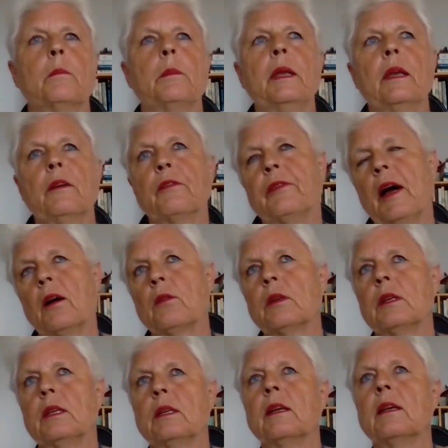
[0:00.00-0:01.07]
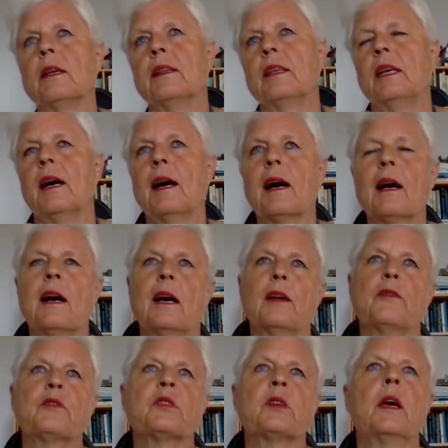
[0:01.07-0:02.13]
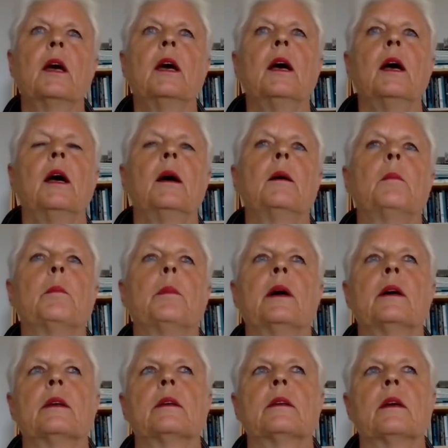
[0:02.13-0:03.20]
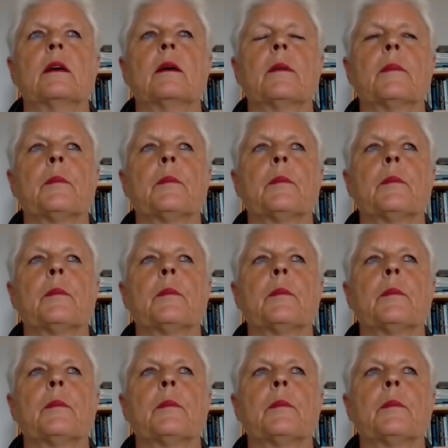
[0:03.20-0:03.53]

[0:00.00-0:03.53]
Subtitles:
being found in the archives. But